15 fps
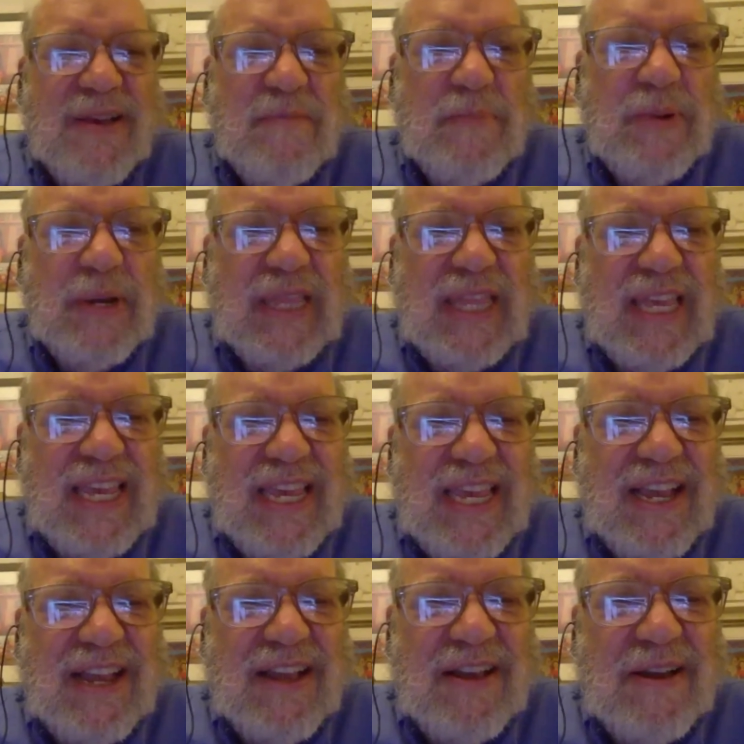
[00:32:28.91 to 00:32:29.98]
But
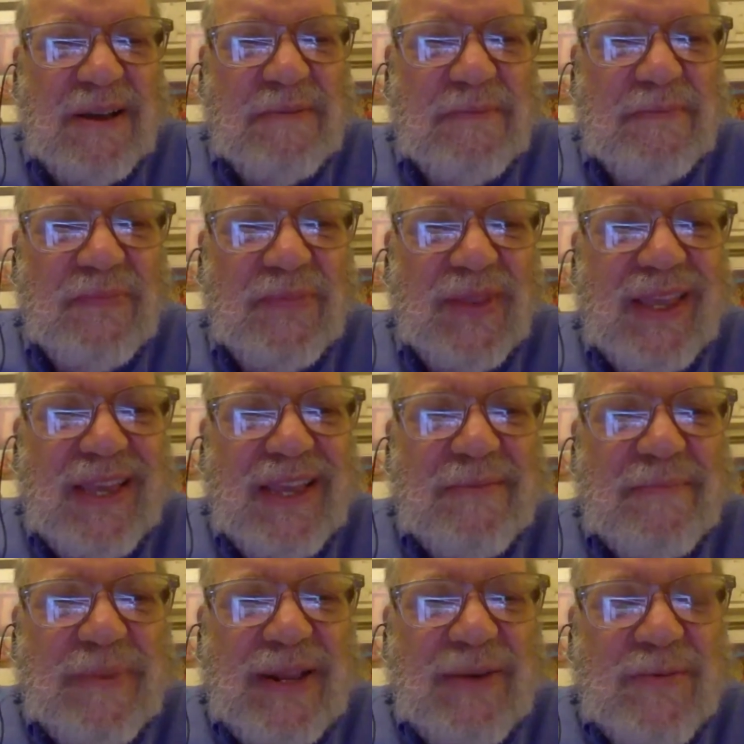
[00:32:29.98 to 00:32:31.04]

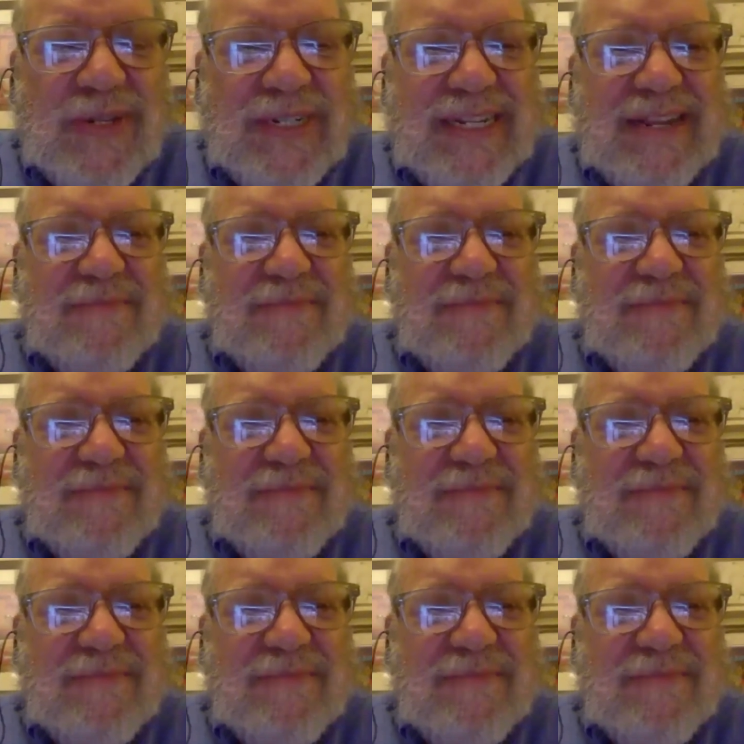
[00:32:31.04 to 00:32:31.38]
but it was in